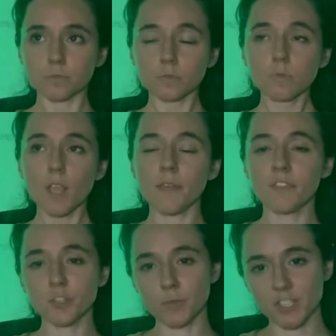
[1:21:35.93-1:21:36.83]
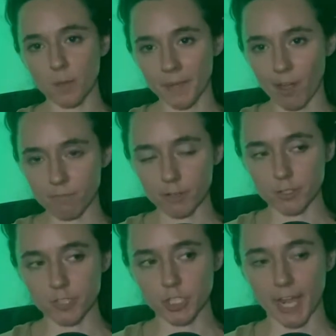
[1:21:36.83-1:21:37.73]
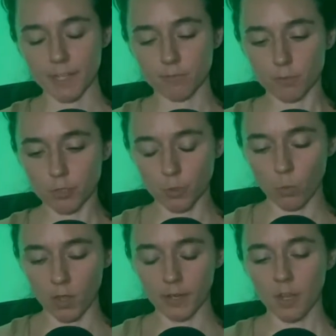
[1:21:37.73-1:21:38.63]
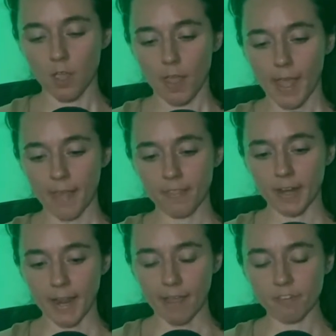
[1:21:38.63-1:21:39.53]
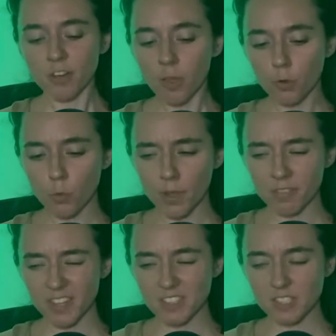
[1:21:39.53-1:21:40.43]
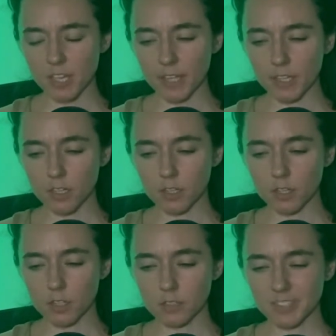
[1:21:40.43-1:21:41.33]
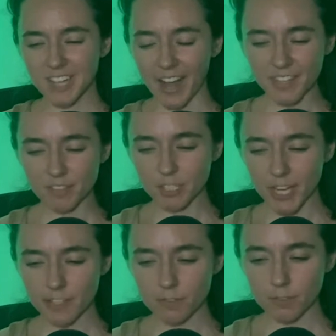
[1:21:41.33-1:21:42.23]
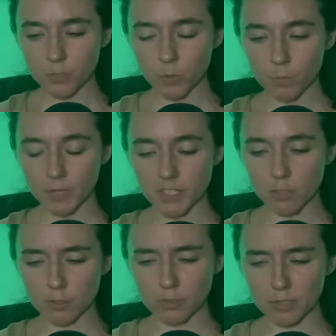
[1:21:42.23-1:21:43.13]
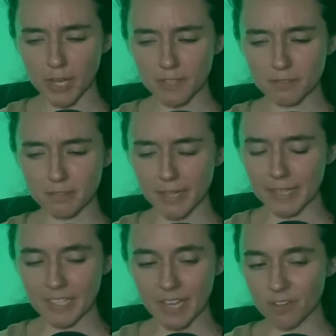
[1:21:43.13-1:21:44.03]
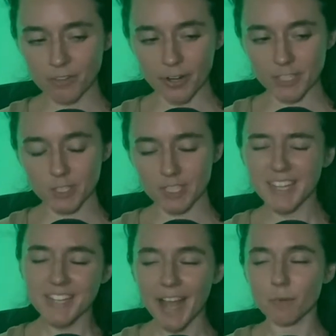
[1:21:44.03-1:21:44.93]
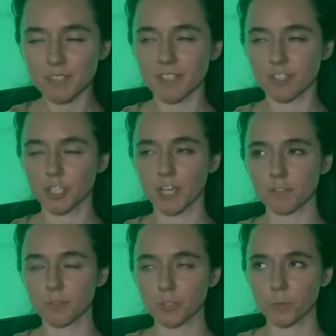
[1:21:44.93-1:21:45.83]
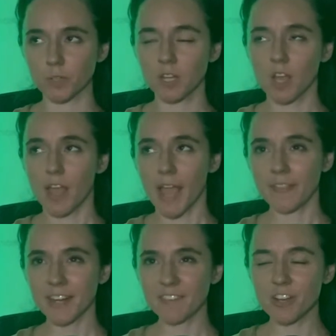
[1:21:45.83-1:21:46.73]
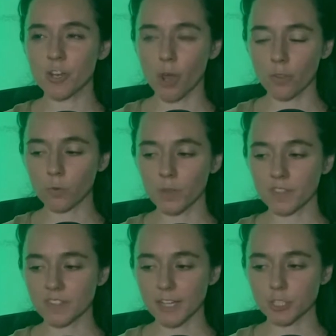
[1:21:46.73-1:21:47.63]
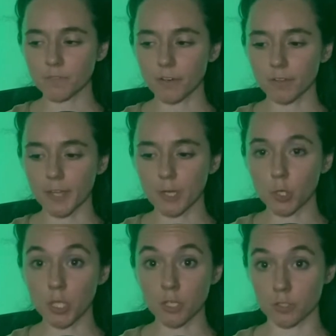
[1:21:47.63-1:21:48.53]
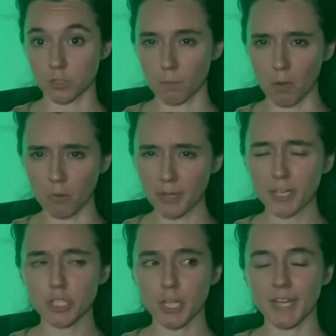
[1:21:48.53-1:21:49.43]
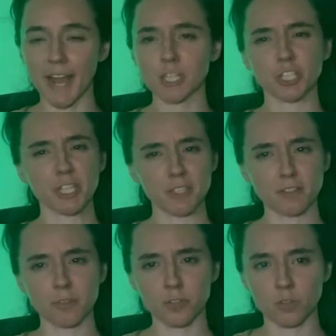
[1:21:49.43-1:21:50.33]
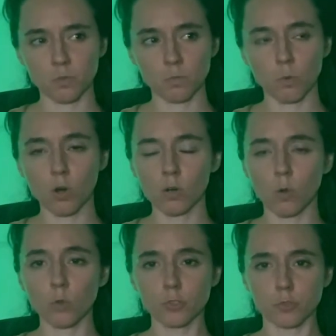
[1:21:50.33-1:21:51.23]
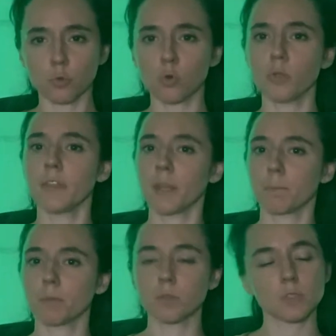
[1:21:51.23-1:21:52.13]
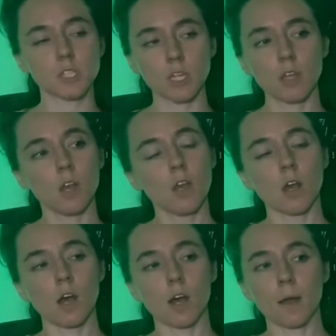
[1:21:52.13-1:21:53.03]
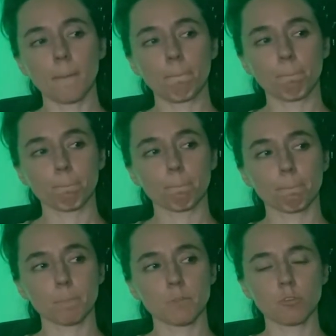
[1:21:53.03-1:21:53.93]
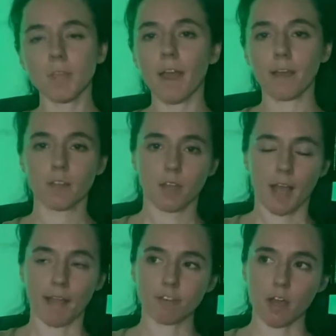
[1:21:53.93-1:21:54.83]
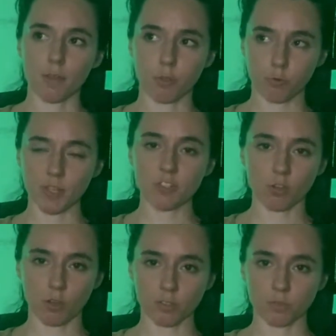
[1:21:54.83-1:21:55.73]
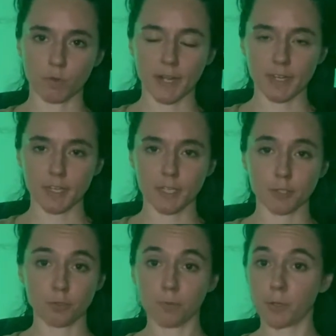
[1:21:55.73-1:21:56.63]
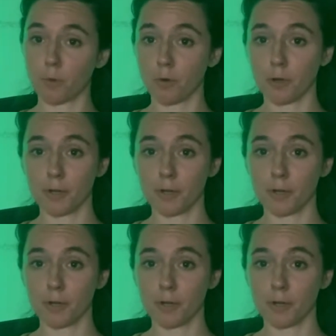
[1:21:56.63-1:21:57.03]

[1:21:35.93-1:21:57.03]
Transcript: This one's coming out first, the jazz fusion one. And then I have another one that's like kind of a jazz fusion one, but it's also kind of like, I don't even know how to, yeah, I would say it's a jazz fusion one. And then I have another one that's actually very like Nina Simone-ish. It actually is a little more old school and like bluesy. So yeah, I've got 3 songs ready to record.